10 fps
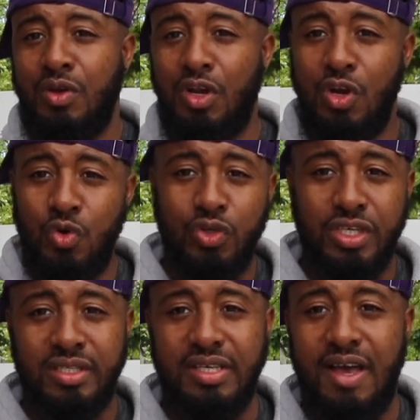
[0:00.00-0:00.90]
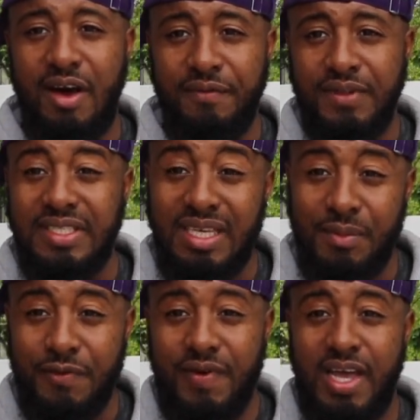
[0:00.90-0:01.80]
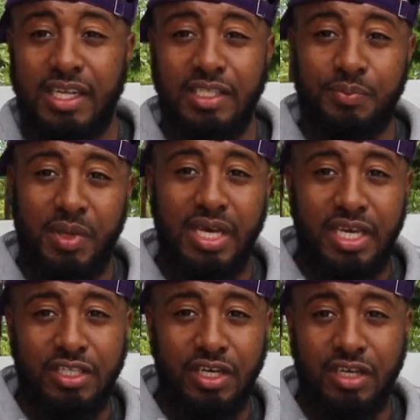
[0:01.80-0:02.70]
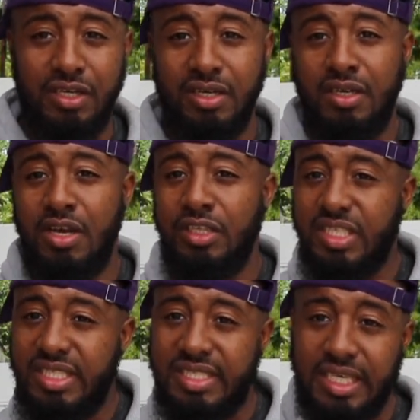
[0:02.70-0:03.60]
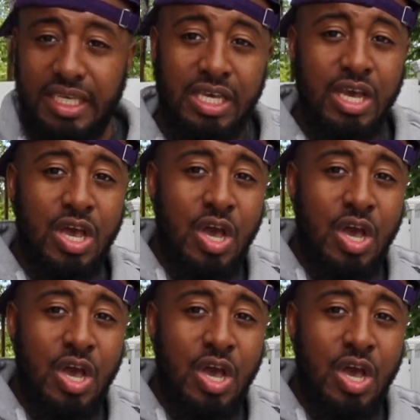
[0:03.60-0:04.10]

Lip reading: The losers of the semifinals play each other to see